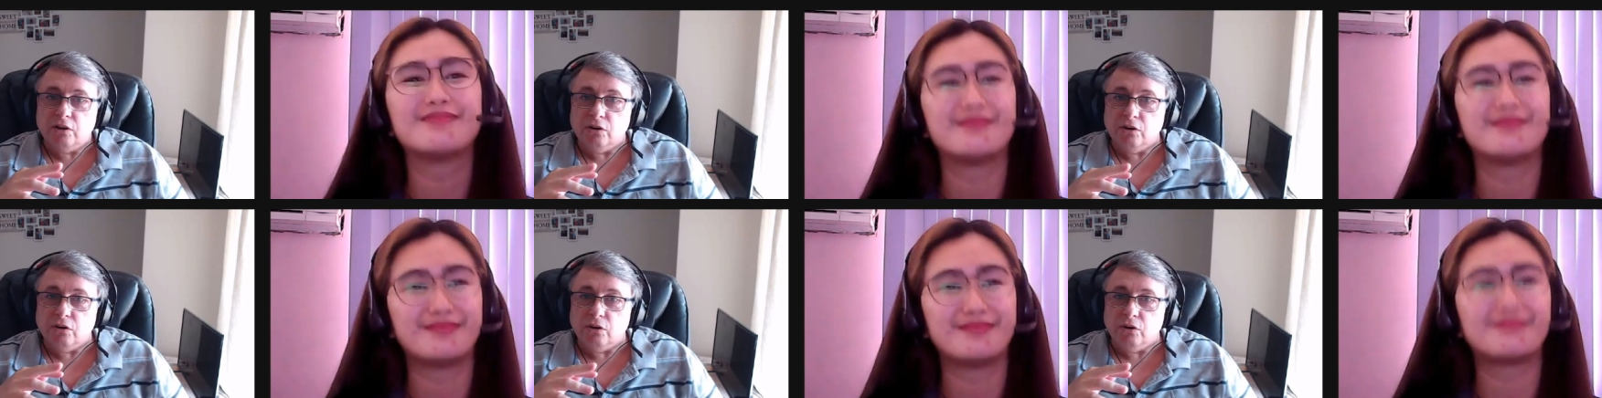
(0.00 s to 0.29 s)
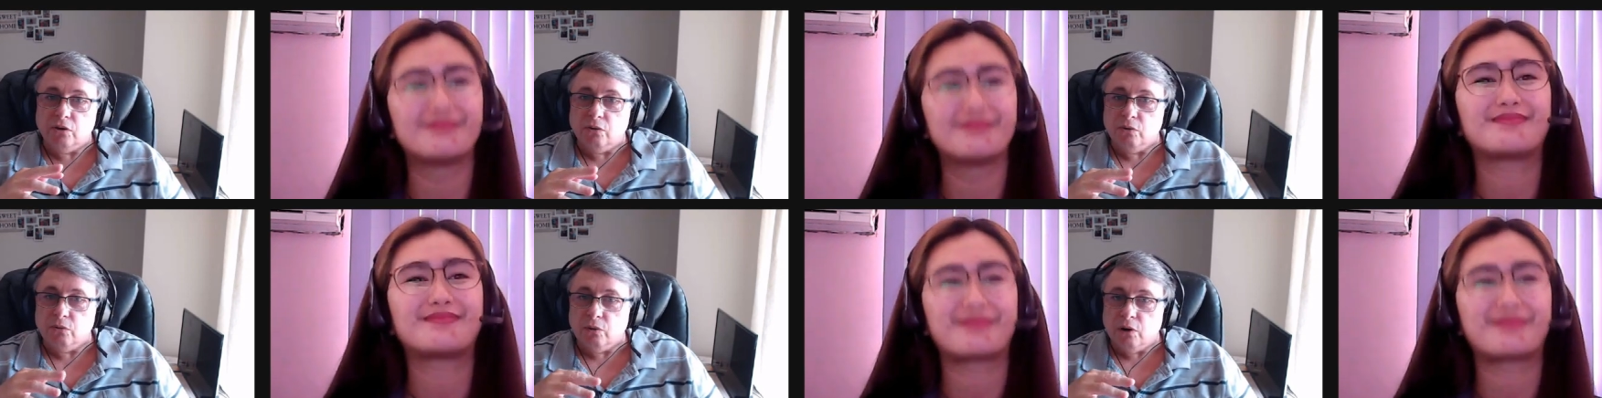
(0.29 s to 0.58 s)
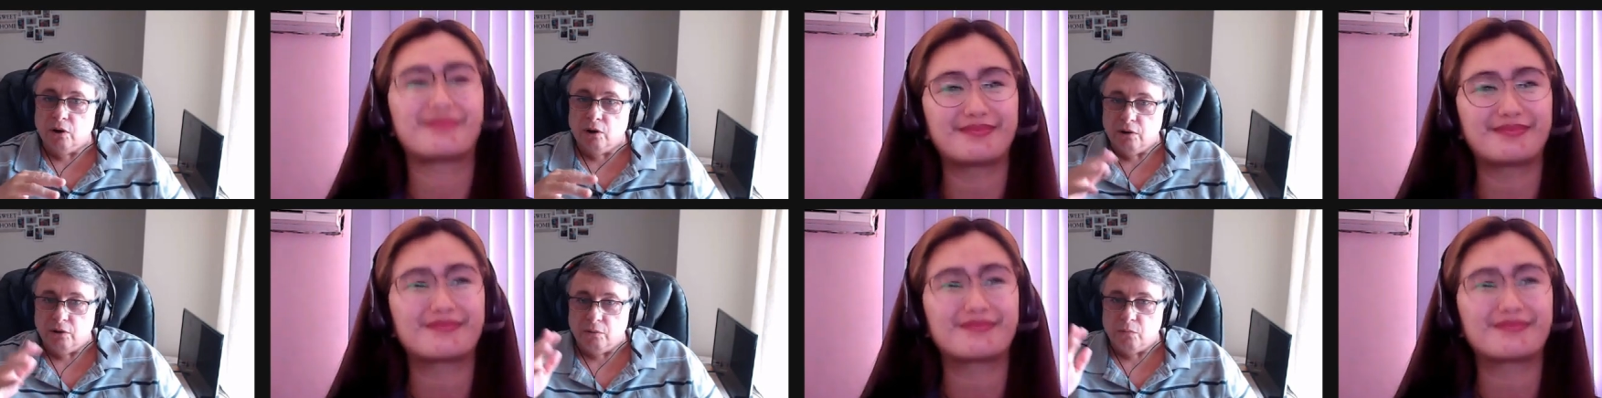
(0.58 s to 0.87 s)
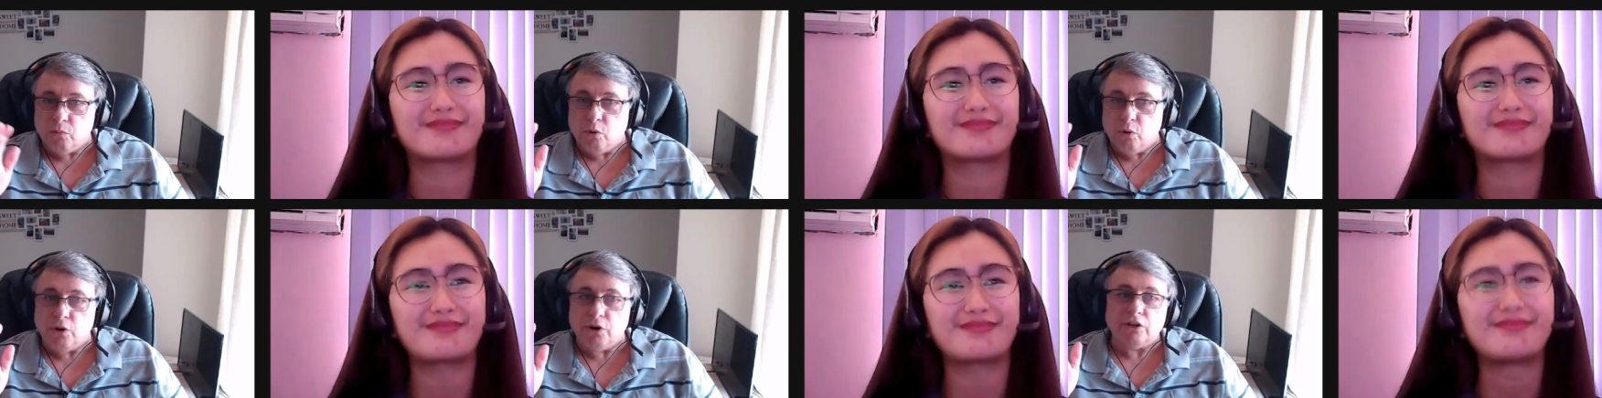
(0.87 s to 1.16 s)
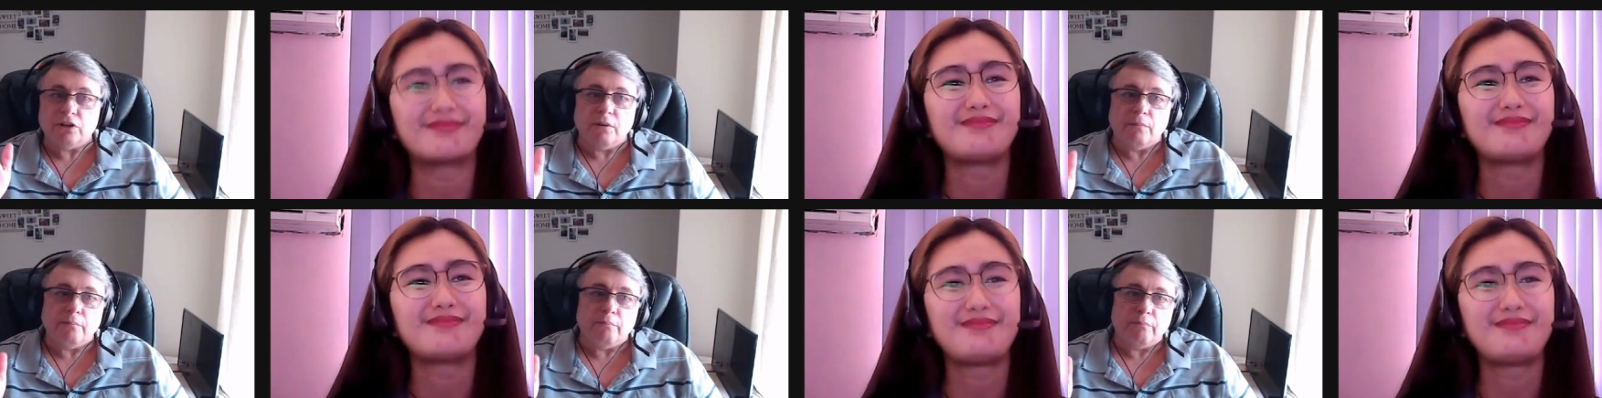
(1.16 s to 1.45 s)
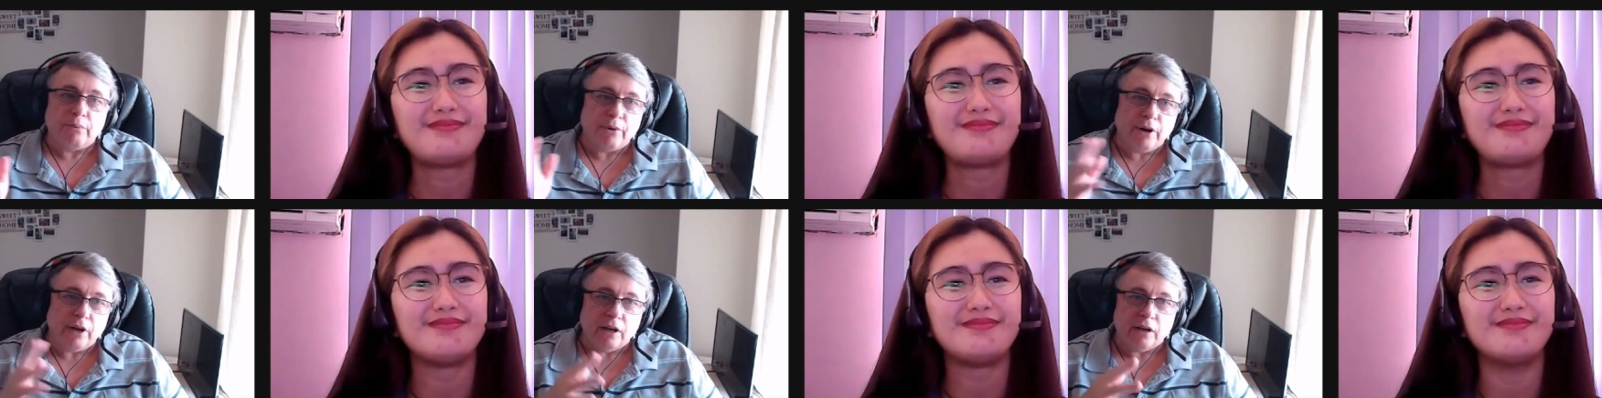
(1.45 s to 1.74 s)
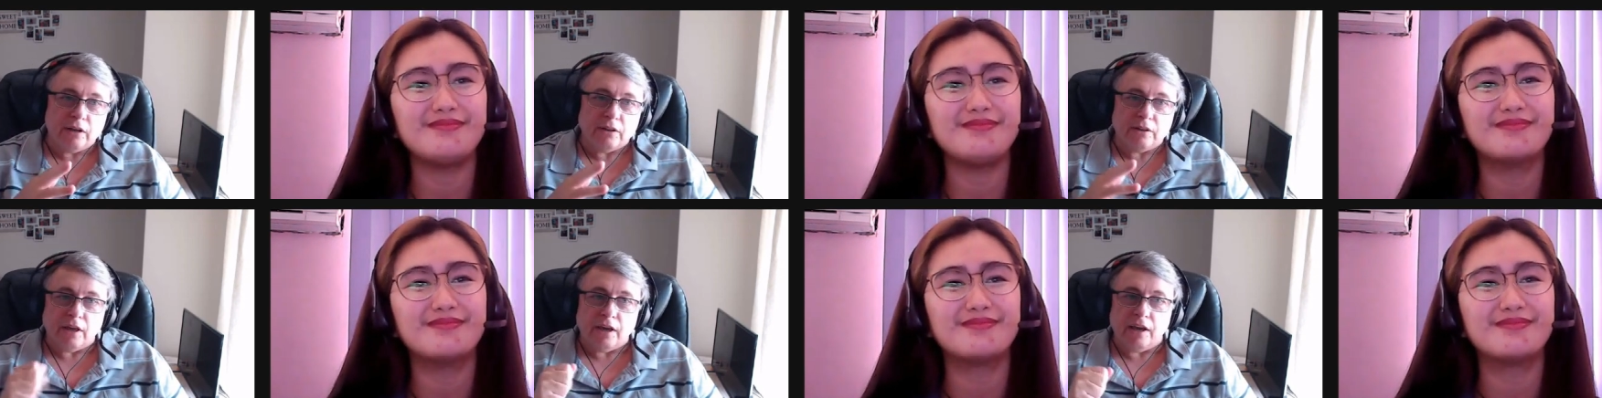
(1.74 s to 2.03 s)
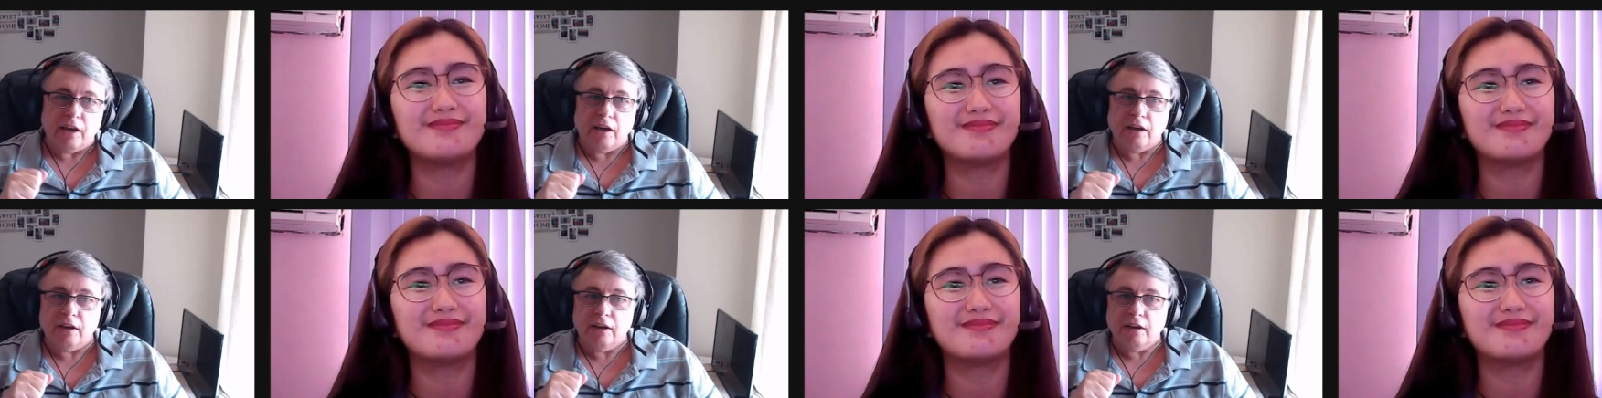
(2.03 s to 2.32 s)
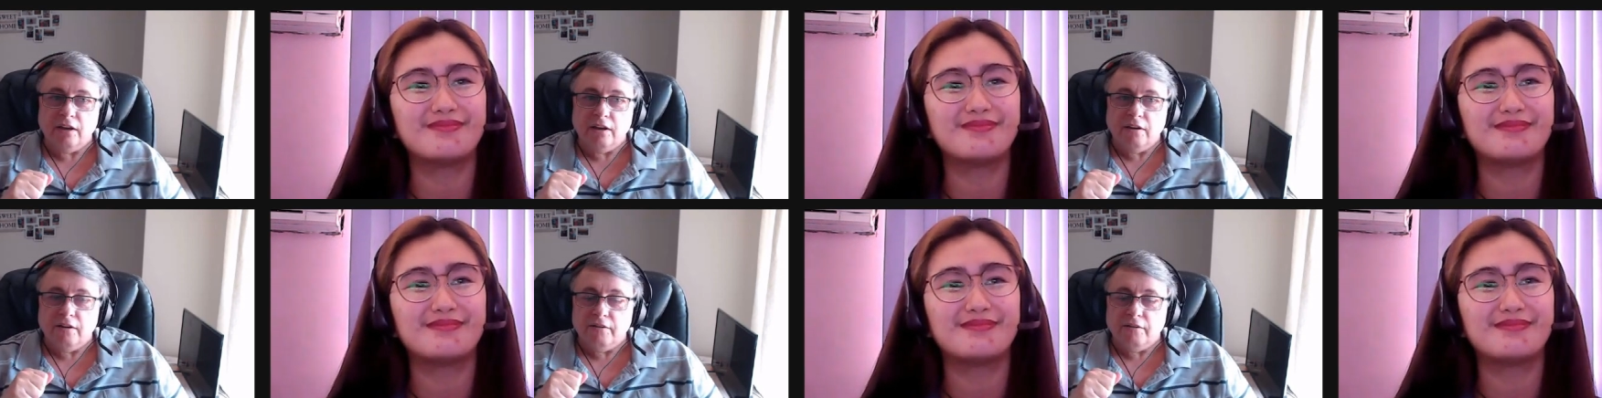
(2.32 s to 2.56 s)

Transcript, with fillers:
Speaker 1: who are wanting to bring their